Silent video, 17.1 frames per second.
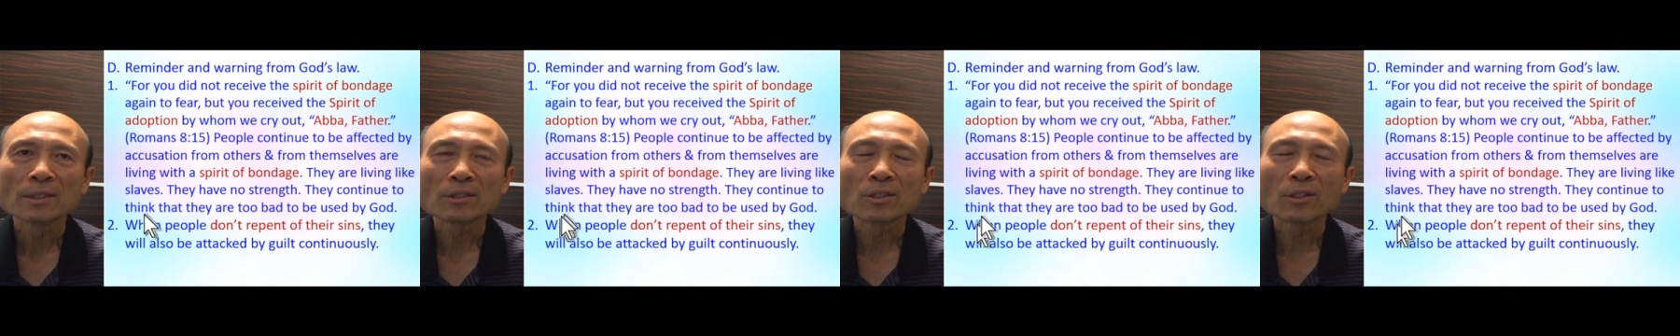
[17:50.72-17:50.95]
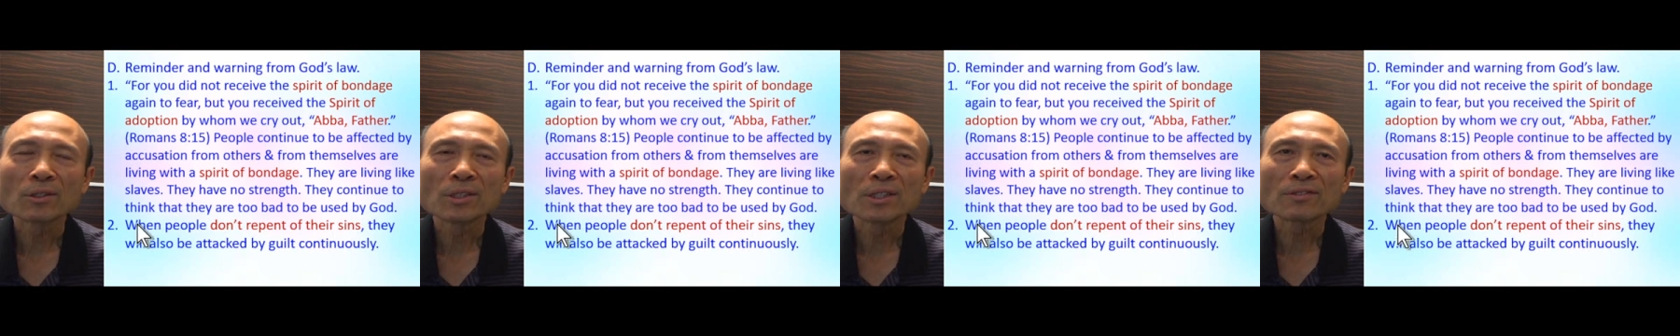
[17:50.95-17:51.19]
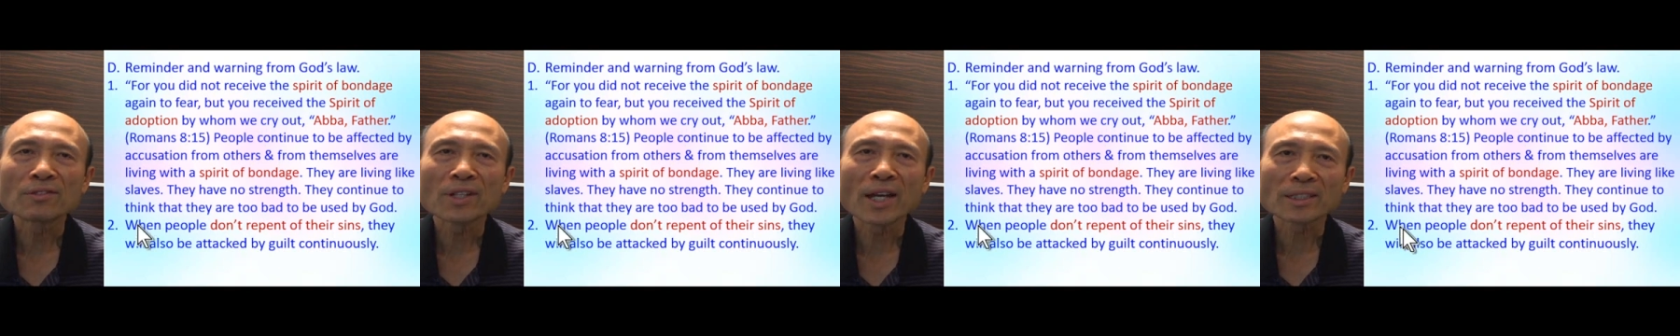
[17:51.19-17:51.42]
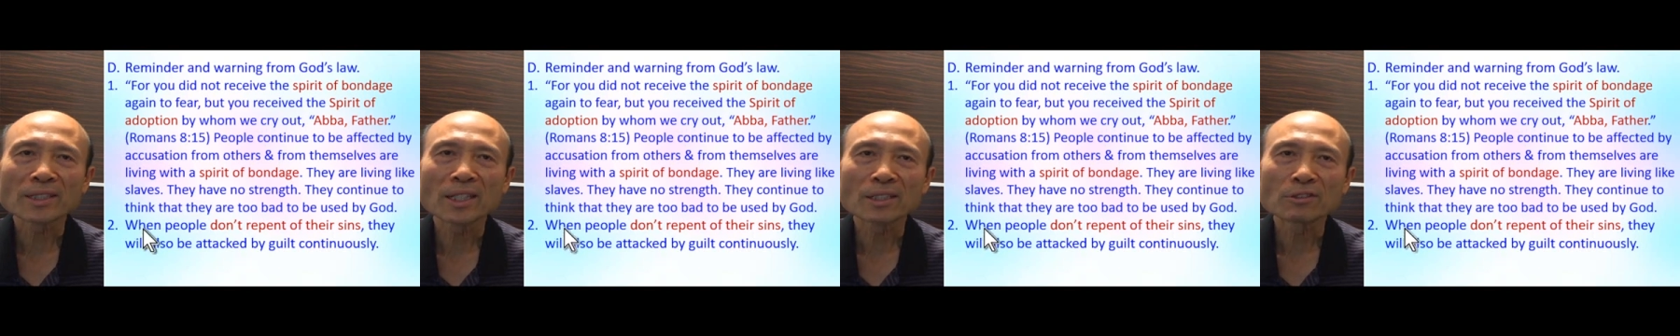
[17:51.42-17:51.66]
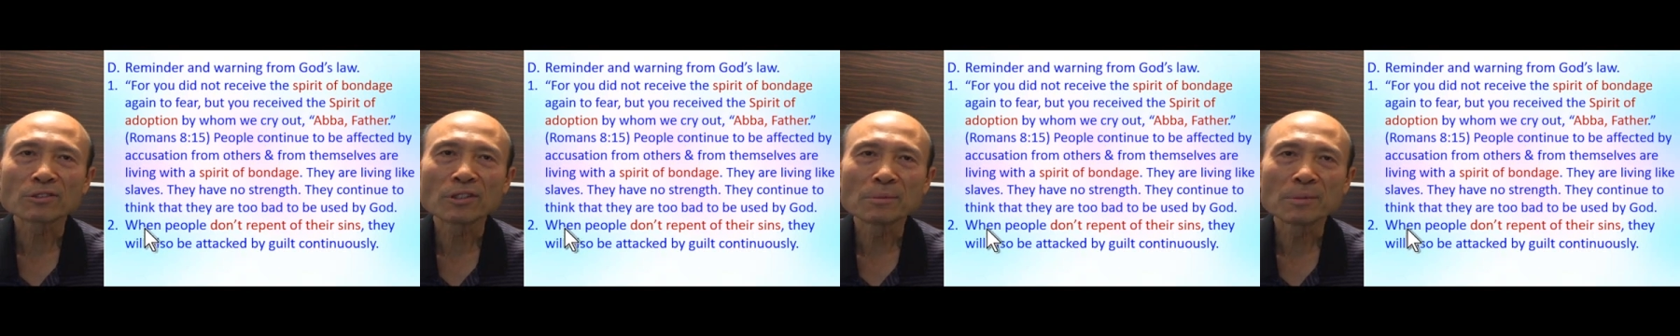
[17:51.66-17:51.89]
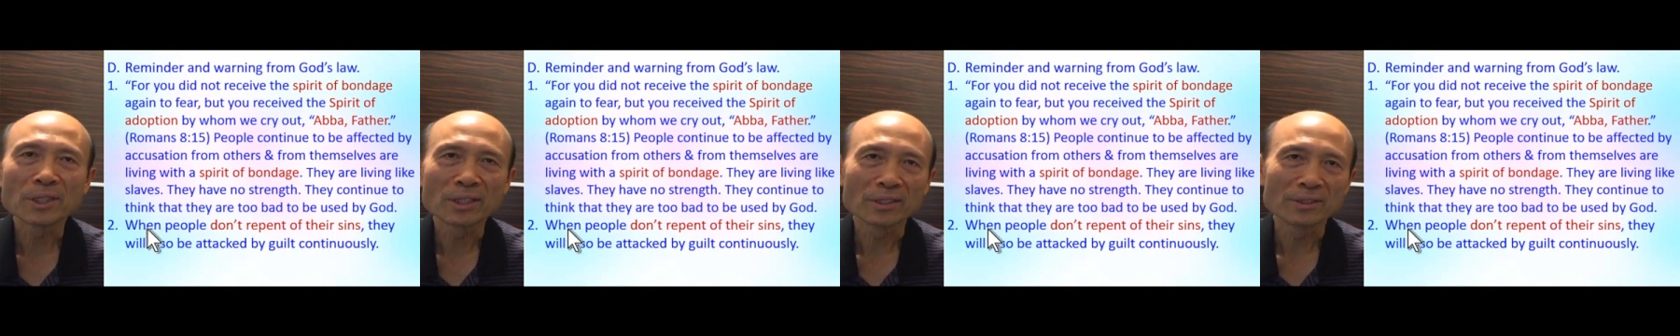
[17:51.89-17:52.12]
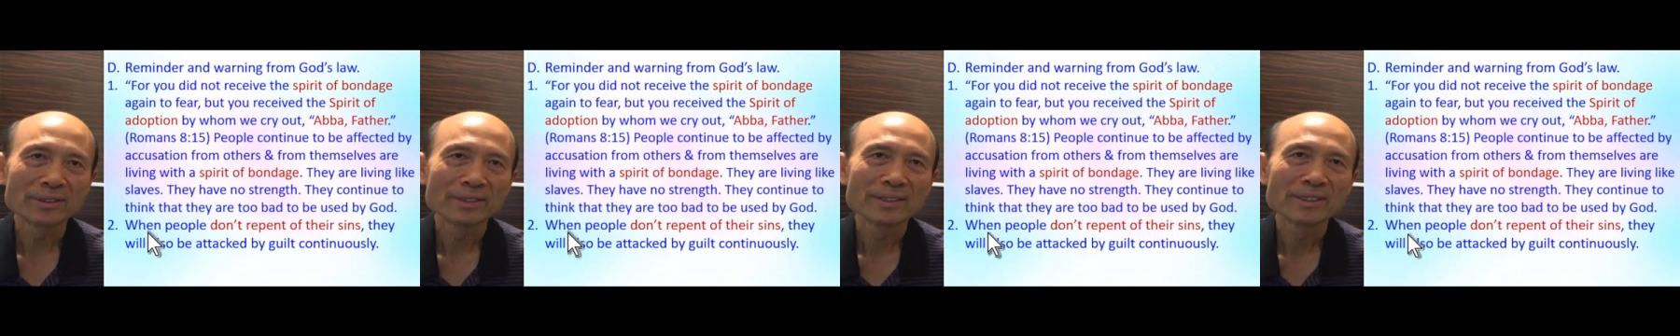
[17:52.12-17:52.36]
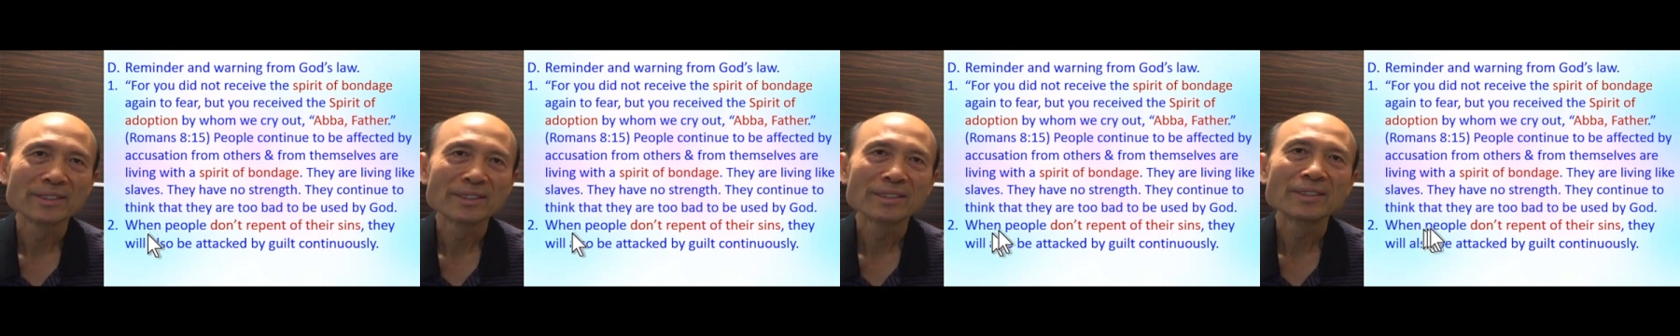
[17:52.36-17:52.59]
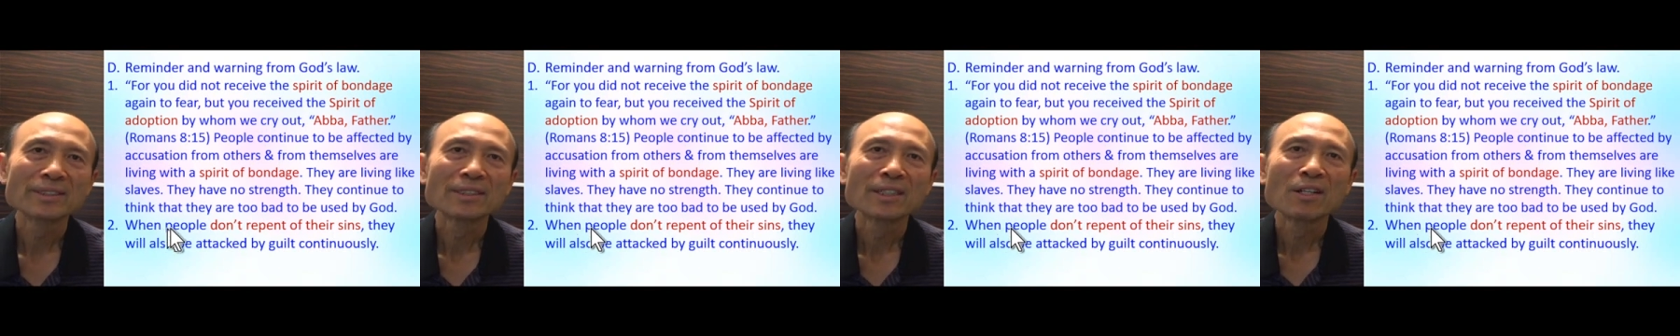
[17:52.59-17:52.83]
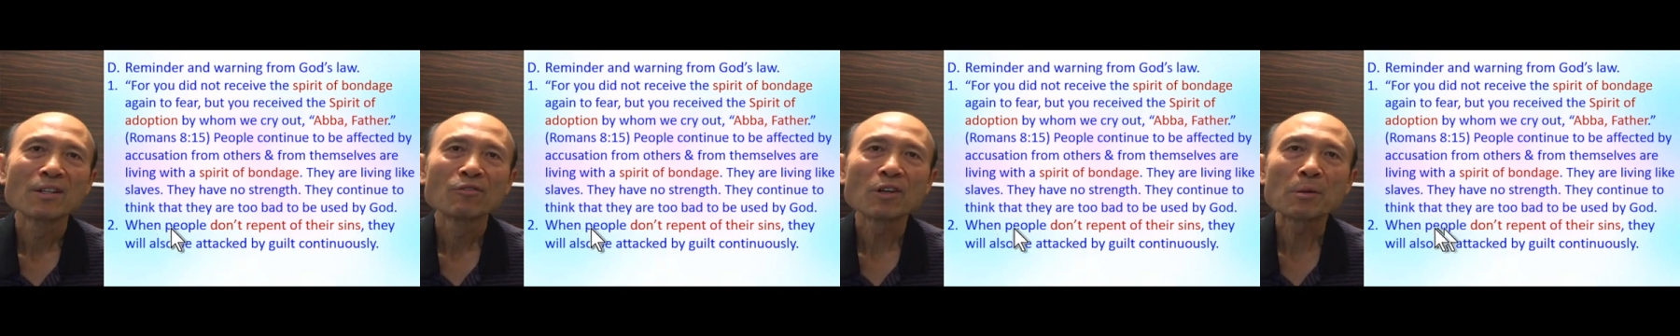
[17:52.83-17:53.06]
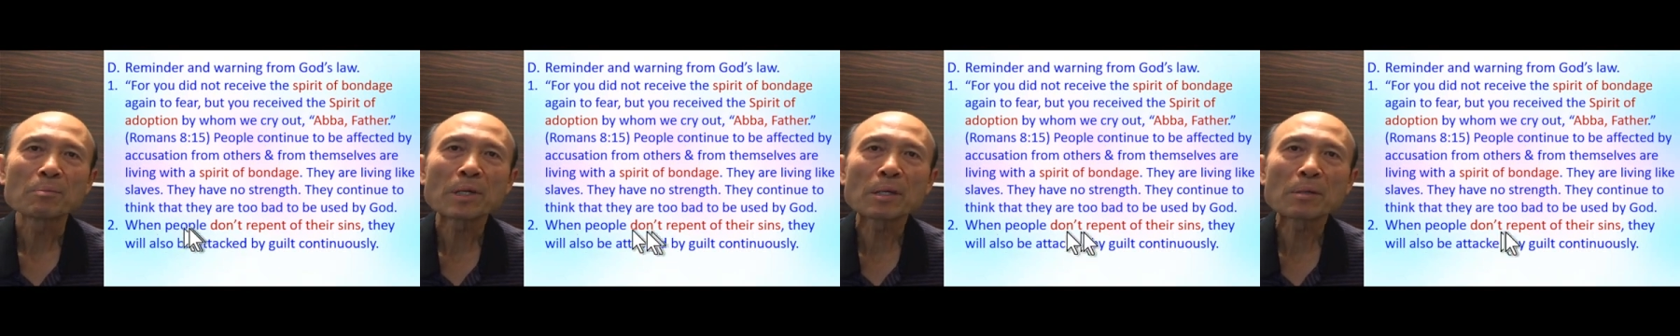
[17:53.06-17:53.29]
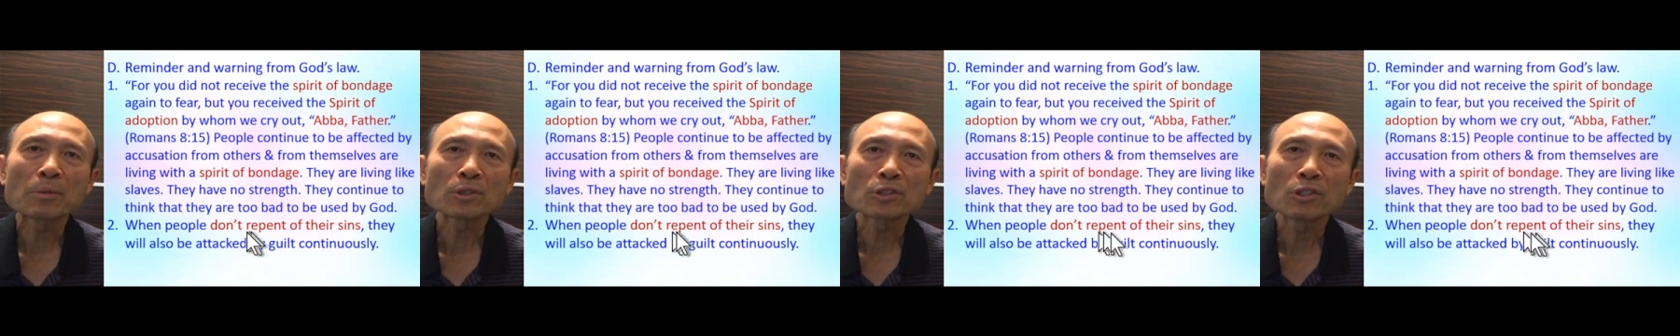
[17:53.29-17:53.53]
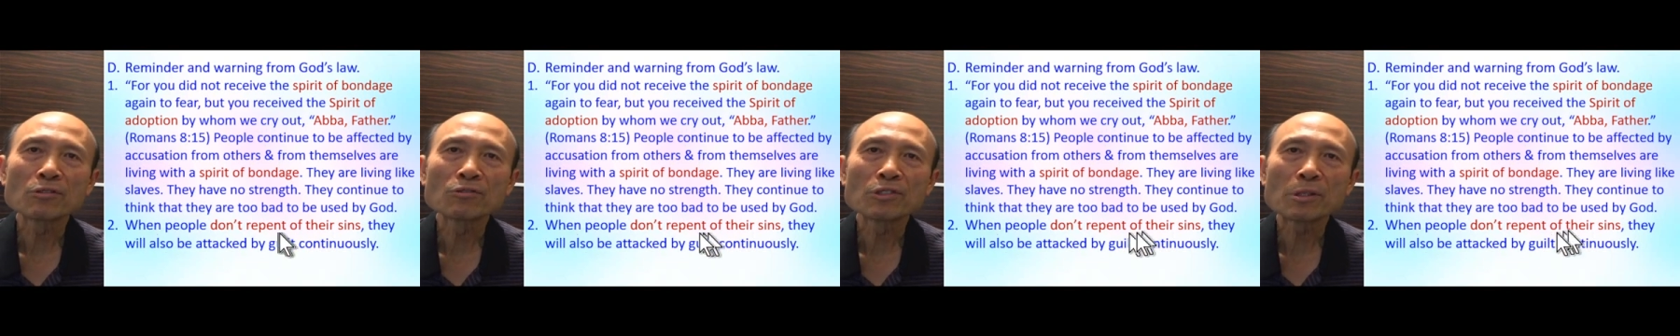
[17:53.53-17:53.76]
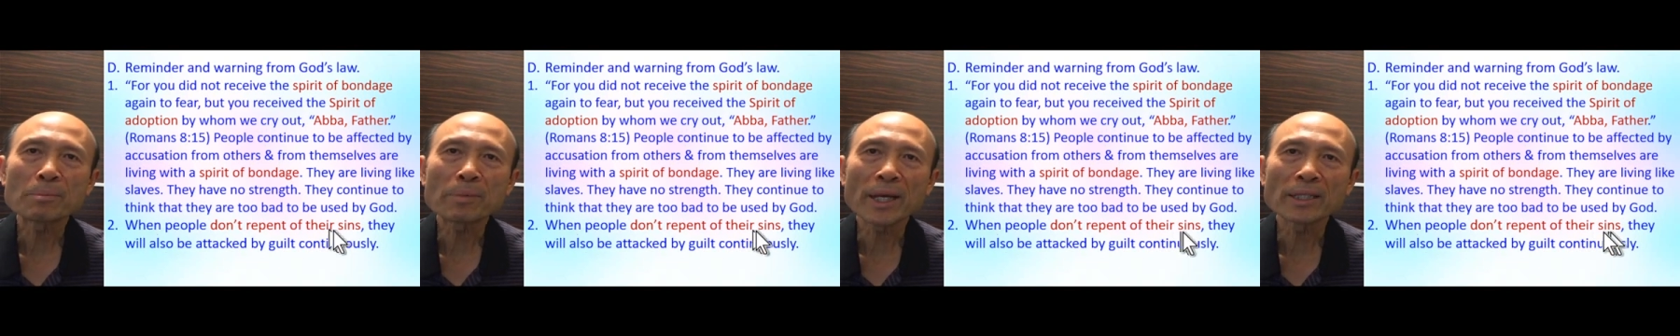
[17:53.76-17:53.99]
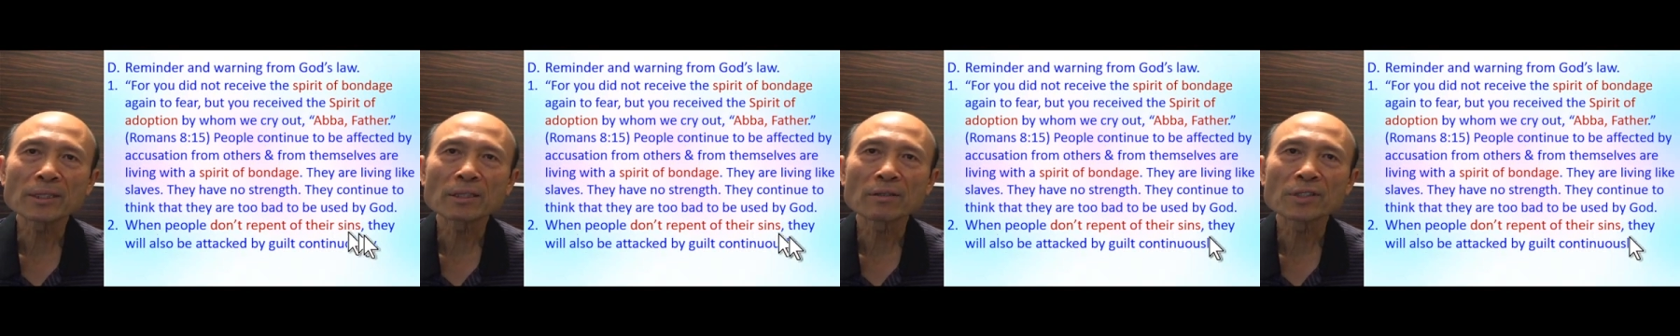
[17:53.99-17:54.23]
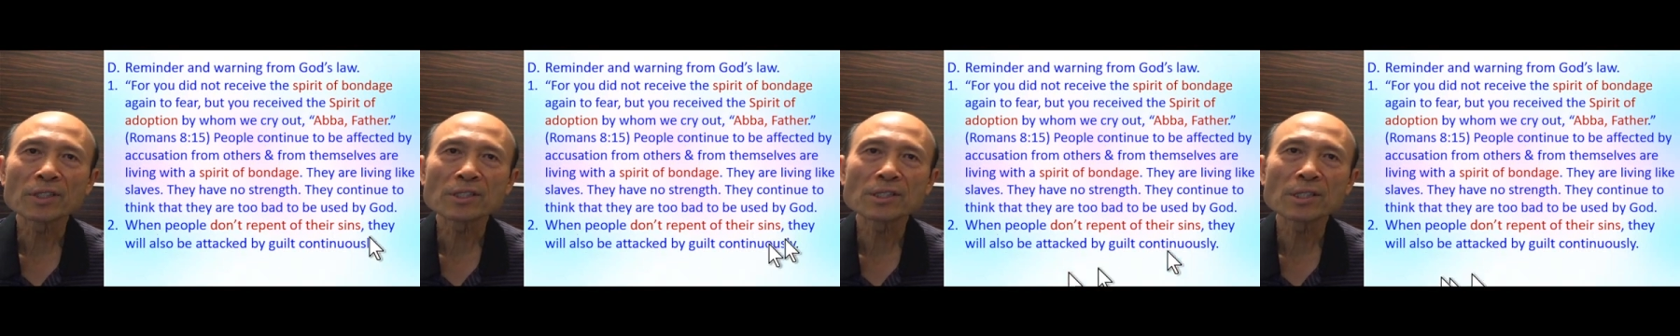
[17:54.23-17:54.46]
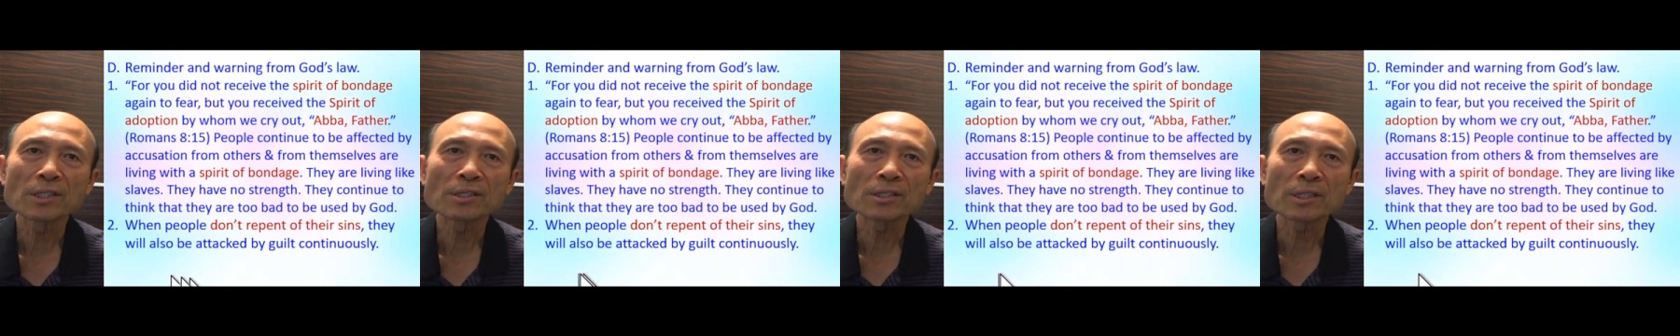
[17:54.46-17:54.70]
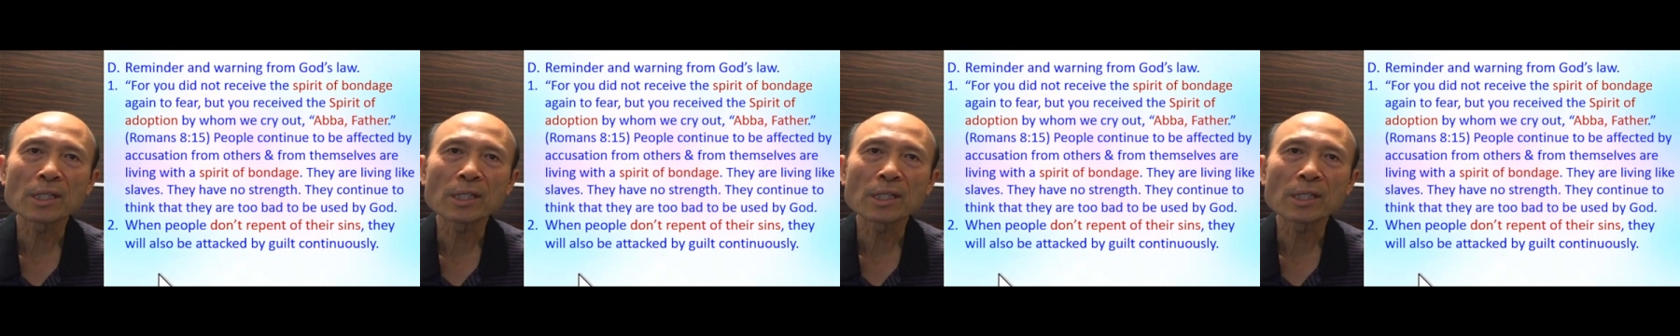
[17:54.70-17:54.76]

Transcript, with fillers: Don't live like a criminal. When people don't repent of the sins,